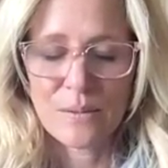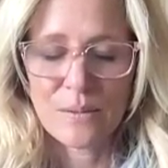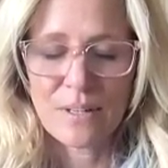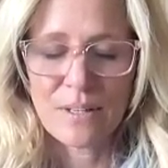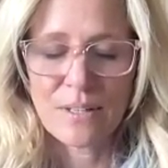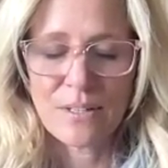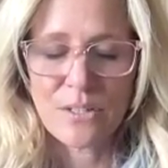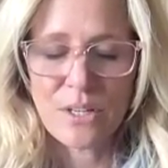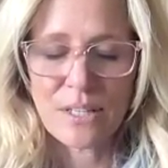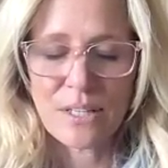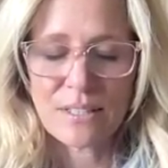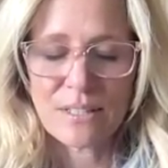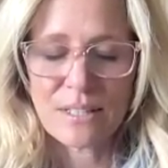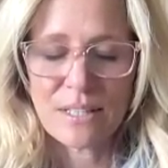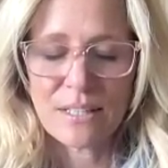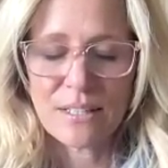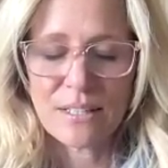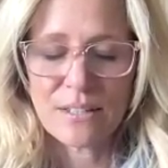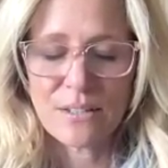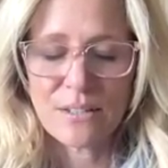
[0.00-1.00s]
And with each
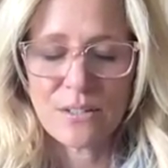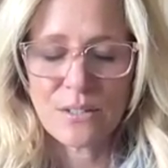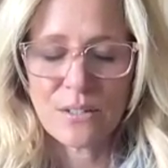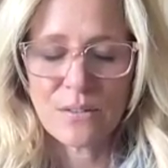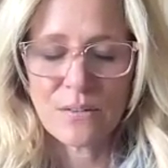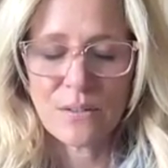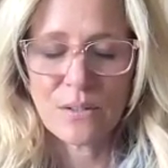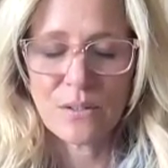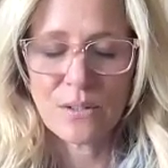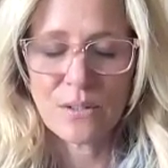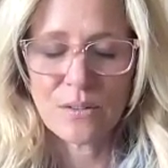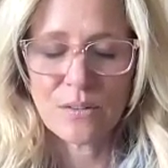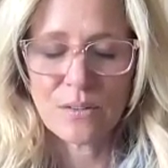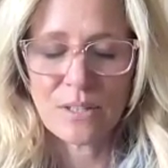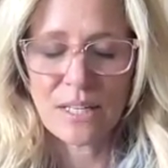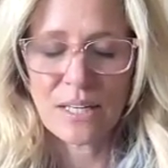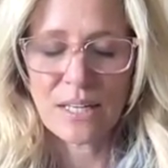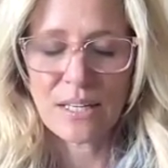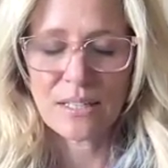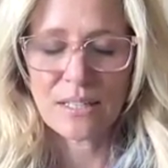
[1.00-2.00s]
exhale, see if you
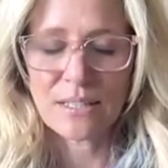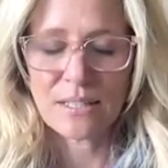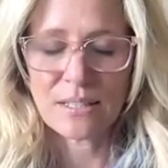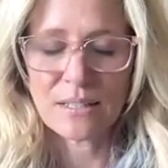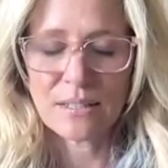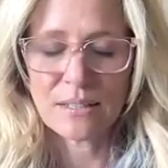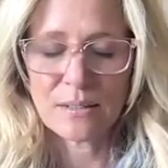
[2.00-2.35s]
can relax